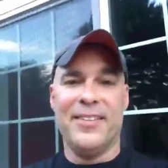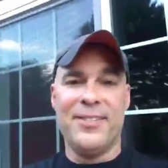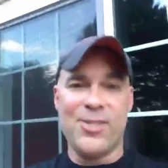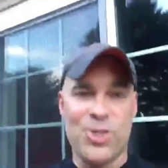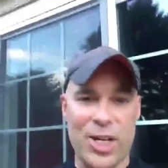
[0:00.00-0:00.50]

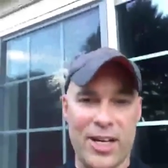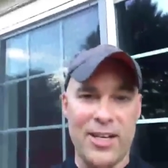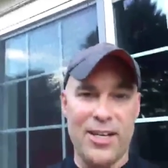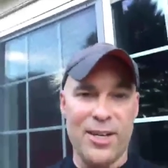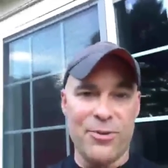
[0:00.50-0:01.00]
I'm just
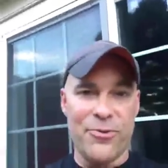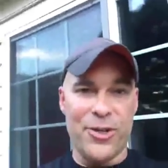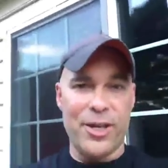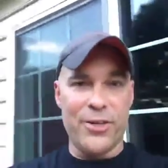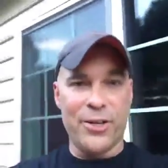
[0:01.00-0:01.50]
checking here
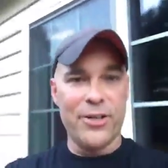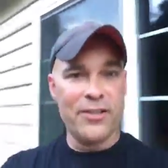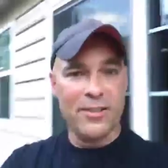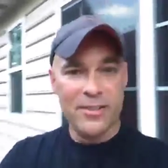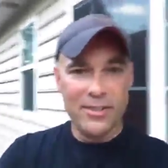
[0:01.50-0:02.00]
for another
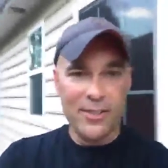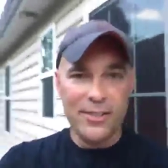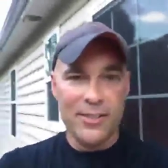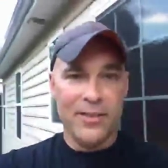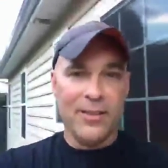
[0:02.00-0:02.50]

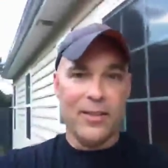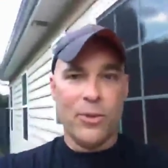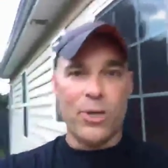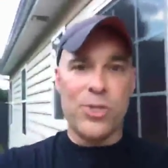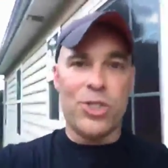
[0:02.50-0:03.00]

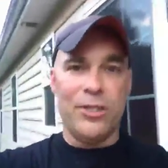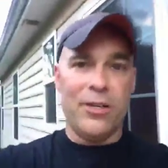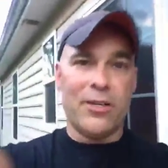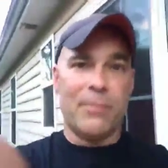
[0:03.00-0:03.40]
question. Here